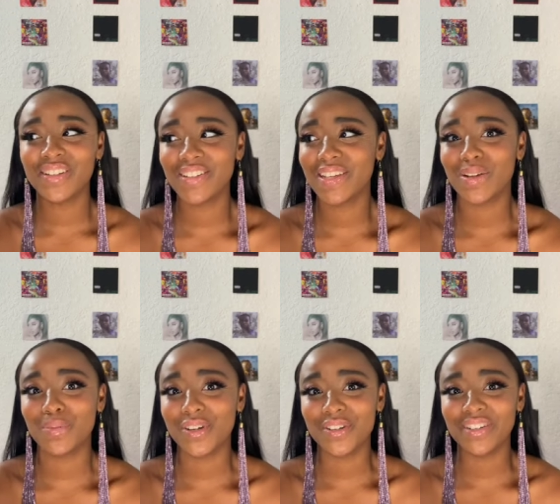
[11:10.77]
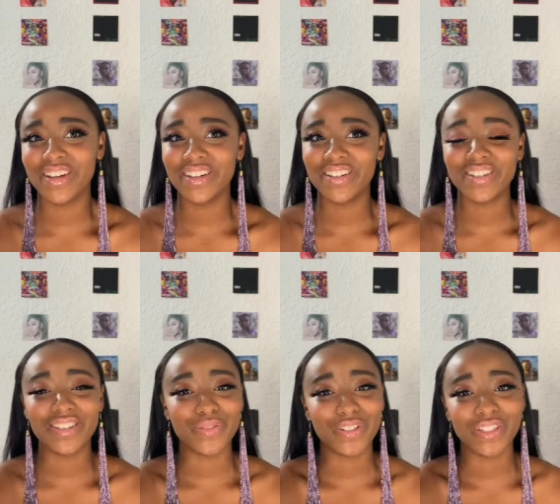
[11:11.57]
So yeah, Pretty Little Liars
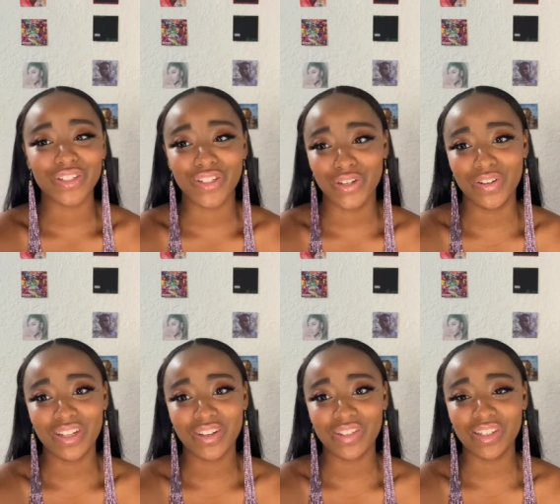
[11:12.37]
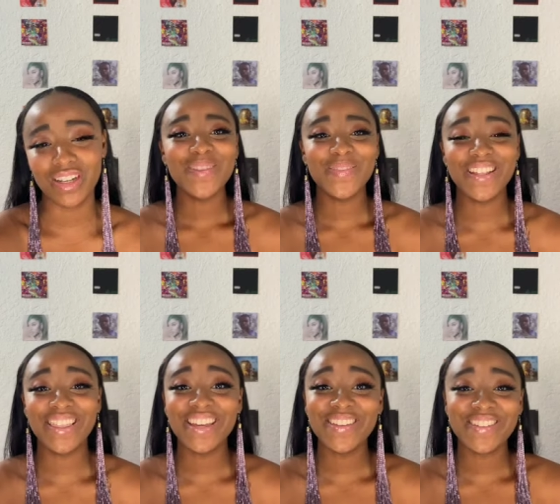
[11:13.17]
is a really good show, and I love it. But
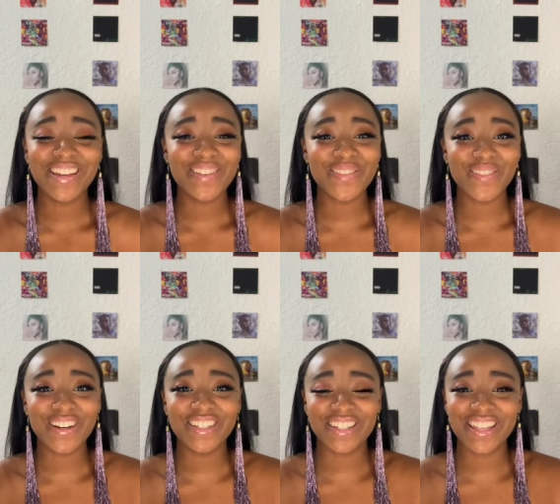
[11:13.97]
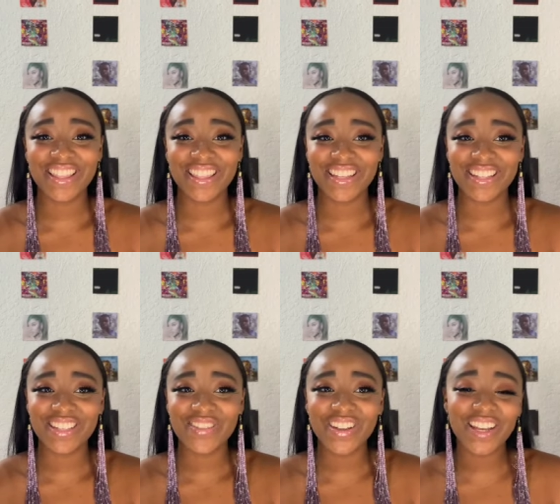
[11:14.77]
thank you again for watching this
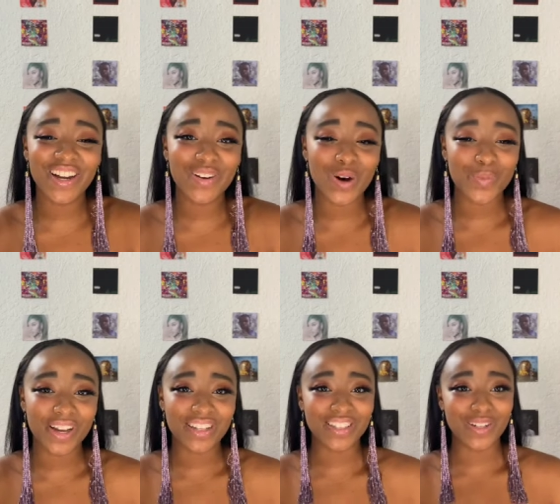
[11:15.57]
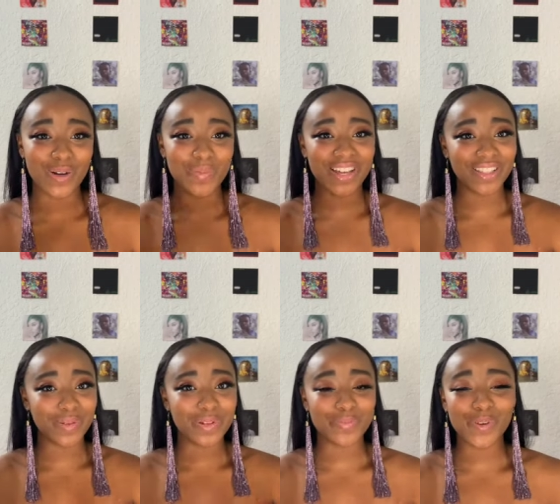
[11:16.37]
video. Hope you got to know me a
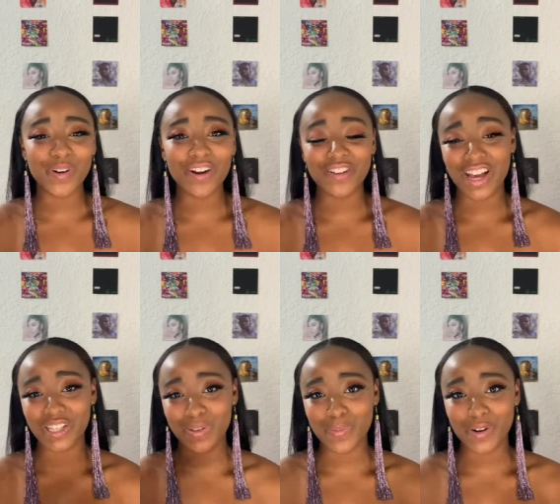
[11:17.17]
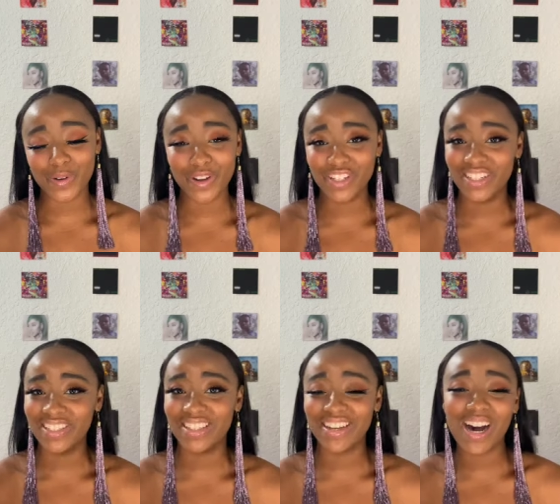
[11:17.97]
little bit more, and you asked me more
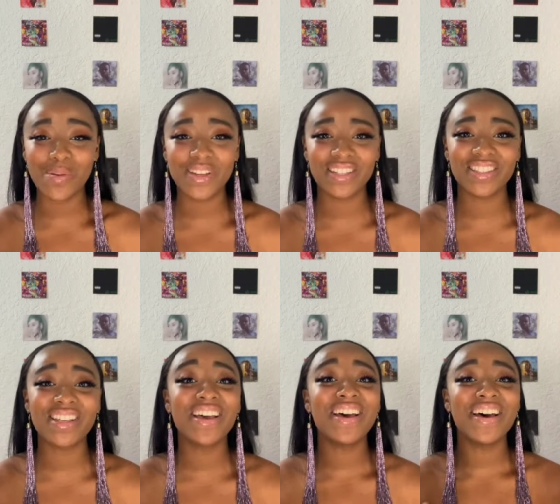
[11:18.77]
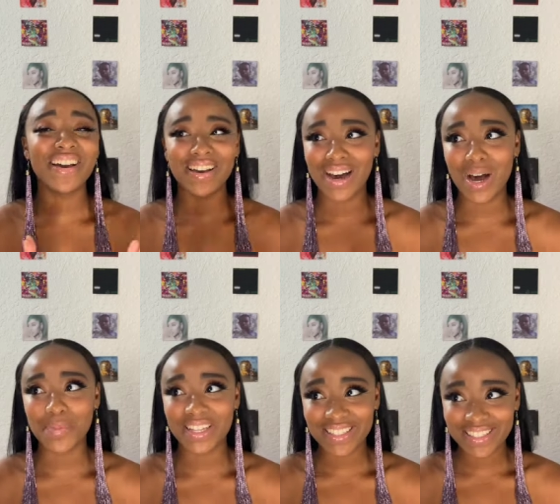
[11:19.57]
questions in the comments.
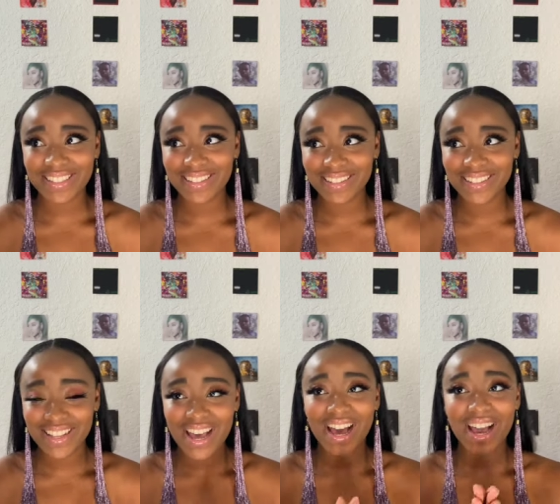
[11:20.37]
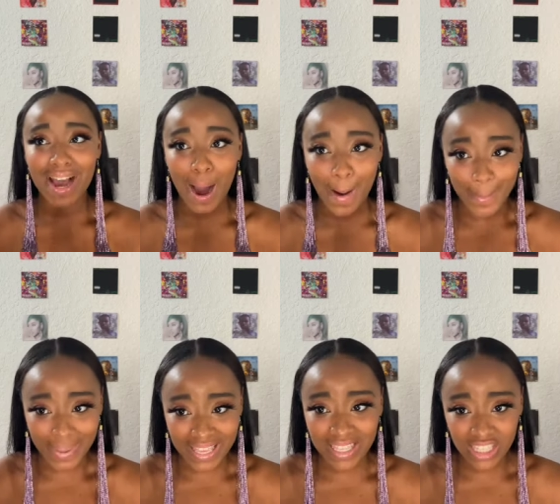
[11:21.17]
Comments.
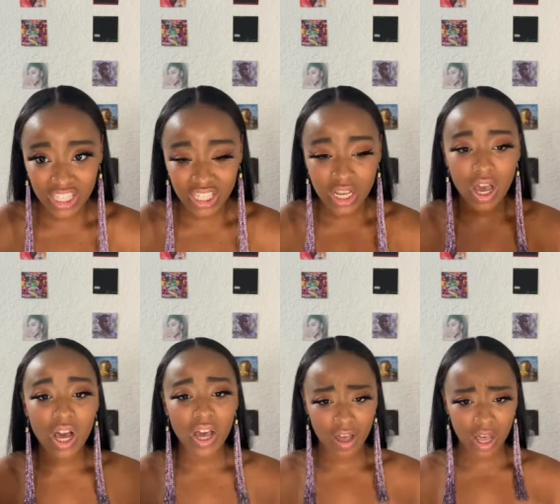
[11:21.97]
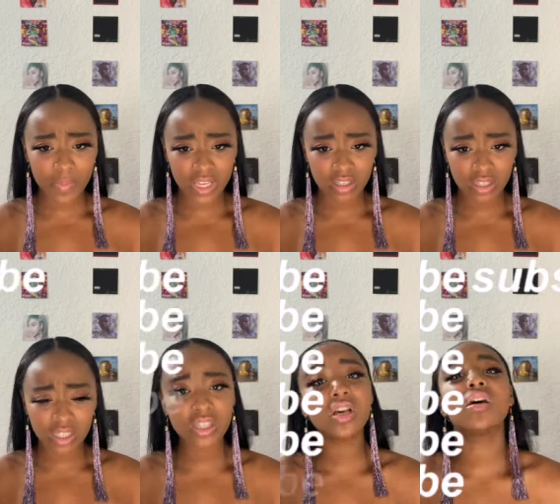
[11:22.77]
Comments. Comments.